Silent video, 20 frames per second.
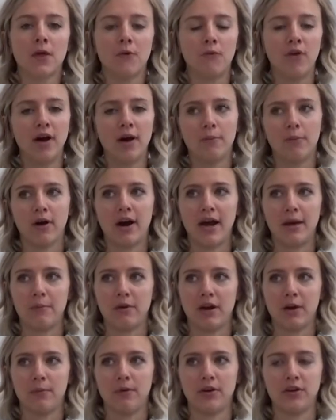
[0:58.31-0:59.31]
what a
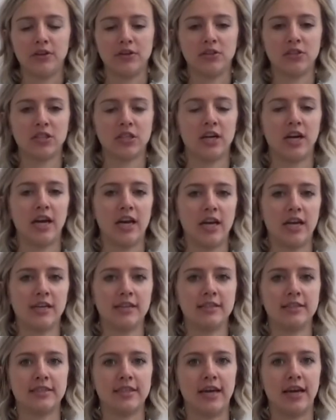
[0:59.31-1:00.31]
primary producer
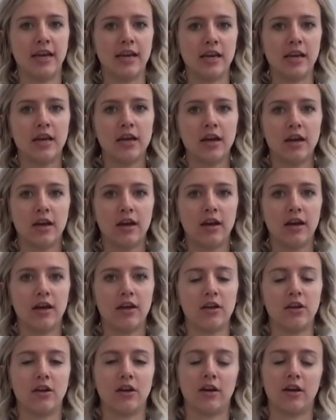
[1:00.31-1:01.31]
is, and
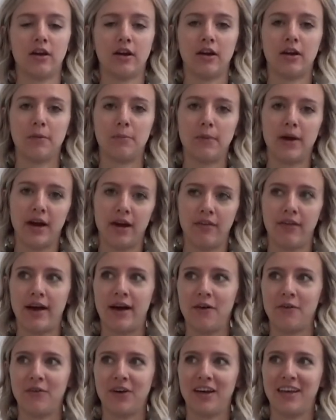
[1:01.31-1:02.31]
you can compare
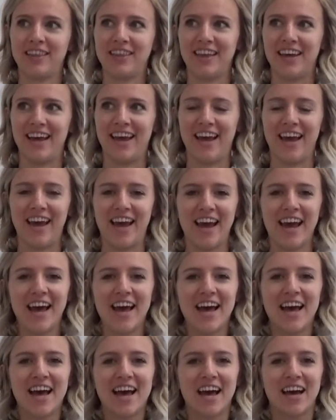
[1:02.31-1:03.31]
that with a
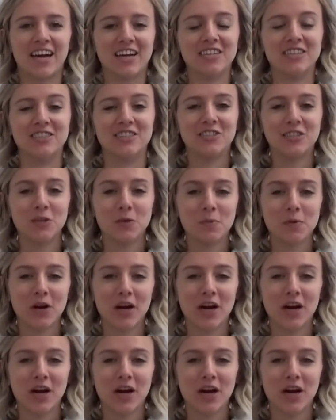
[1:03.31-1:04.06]
consumer,